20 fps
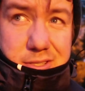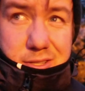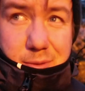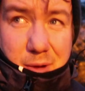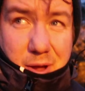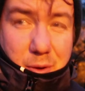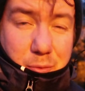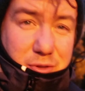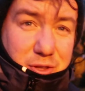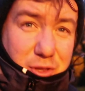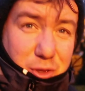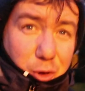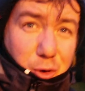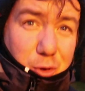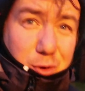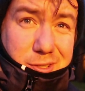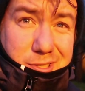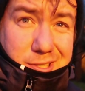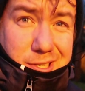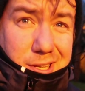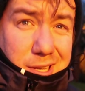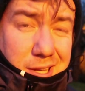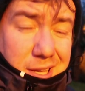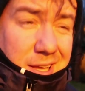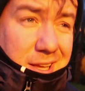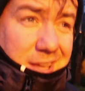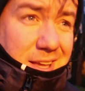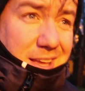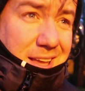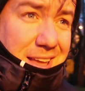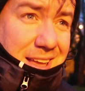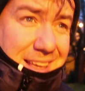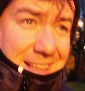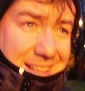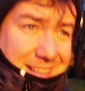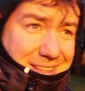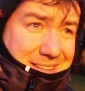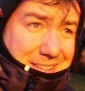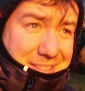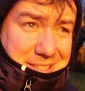So I'm out with the dogs.
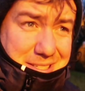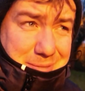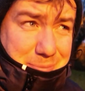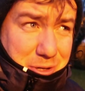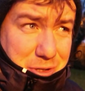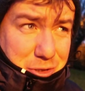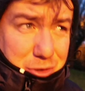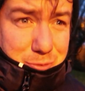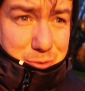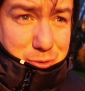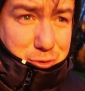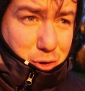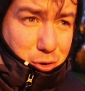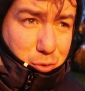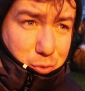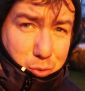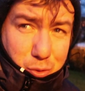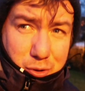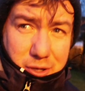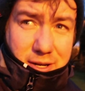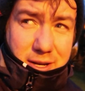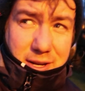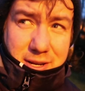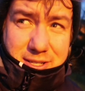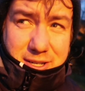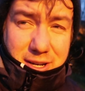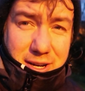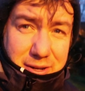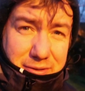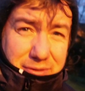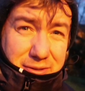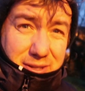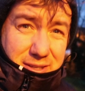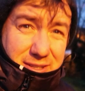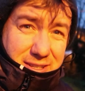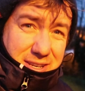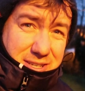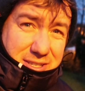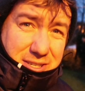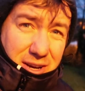This is my normal dog walking attire for
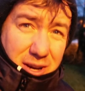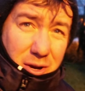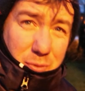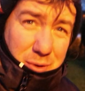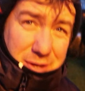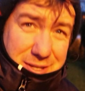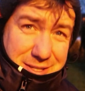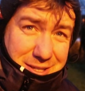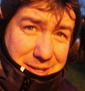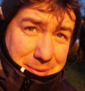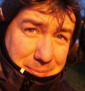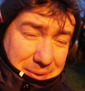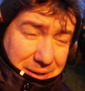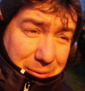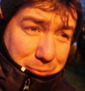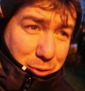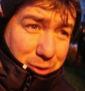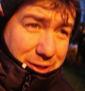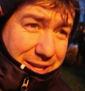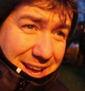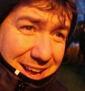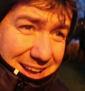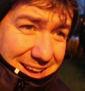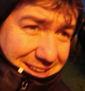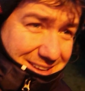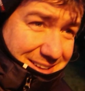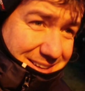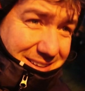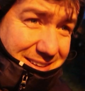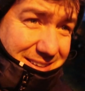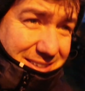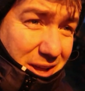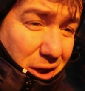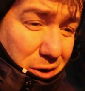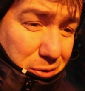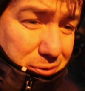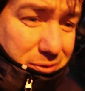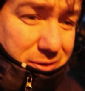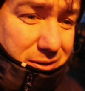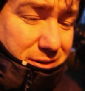like the entire winter. Big woolly hat,
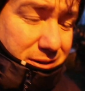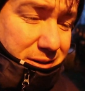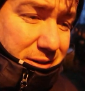coat.